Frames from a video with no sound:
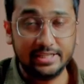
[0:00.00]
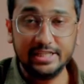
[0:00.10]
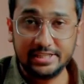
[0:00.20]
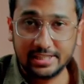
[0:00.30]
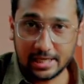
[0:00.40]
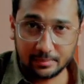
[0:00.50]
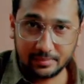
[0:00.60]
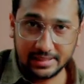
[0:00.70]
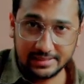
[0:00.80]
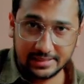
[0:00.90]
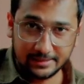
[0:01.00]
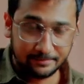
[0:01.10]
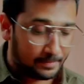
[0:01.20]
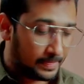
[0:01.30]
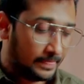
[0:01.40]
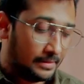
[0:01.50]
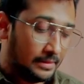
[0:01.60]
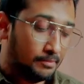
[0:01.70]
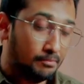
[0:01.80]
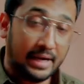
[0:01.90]
D sharp is a
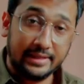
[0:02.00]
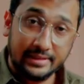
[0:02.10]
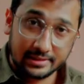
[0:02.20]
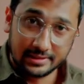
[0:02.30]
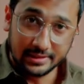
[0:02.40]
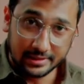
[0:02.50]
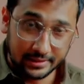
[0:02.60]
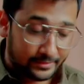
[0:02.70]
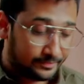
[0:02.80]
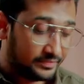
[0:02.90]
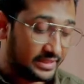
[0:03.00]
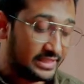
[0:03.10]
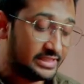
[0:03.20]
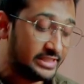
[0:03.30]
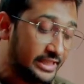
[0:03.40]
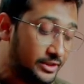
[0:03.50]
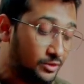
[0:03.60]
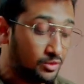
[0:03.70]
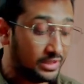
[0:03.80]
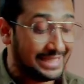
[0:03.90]
minor third. Then C
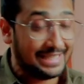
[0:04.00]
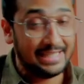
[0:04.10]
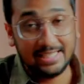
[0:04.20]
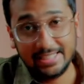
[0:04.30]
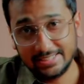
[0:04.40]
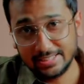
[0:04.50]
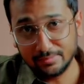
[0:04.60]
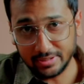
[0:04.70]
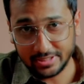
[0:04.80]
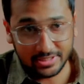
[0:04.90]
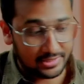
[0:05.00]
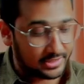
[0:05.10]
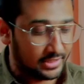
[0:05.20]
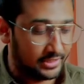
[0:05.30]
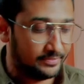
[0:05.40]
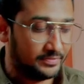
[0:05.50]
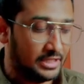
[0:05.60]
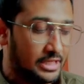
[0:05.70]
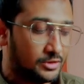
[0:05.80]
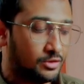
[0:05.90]
to E is a major
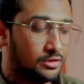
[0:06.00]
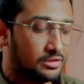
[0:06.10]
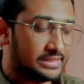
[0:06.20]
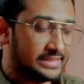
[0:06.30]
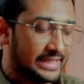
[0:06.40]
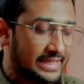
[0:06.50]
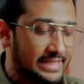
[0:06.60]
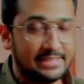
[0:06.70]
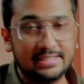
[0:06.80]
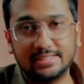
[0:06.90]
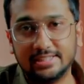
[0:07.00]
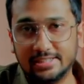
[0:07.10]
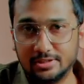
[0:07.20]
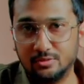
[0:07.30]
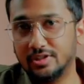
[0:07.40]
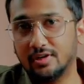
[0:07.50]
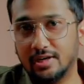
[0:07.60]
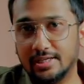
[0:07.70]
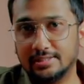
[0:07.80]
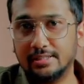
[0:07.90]
third. So seconds and thirds we
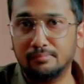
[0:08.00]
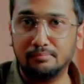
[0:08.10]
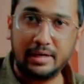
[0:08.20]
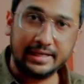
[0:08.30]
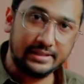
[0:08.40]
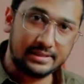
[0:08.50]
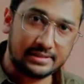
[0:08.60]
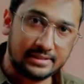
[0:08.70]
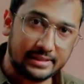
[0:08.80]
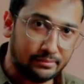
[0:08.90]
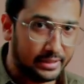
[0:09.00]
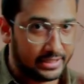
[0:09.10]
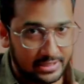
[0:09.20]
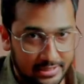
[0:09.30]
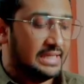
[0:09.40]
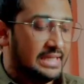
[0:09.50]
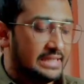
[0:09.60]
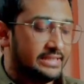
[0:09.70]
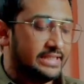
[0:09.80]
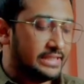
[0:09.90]
call as a minors and majors.
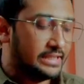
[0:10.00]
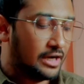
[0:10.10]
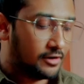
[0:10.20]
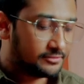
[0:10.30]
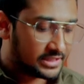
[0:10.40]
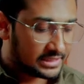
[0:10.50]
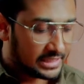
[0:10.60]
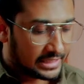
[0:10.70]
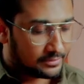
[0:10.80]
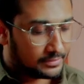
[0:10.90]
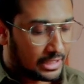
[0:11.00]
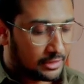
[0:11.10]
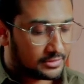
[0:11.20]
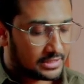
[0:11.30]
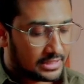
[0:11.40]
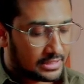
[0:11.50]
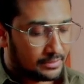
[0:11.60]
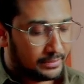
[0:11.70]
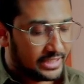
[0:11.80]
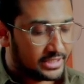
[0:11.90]
Then after that, after the
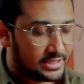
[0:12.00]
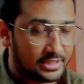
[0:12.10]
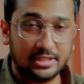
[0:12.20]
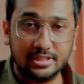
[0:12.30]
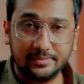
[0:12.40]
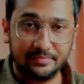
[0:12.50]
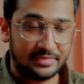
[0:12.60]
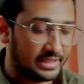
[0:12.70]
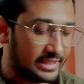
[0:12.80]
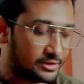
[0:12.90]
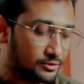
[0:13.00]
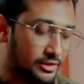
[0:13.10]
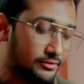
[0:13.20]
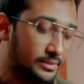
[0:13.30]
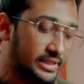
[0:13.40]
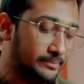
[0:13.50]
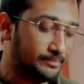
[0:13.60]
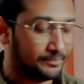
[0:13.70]
major third, the next one will be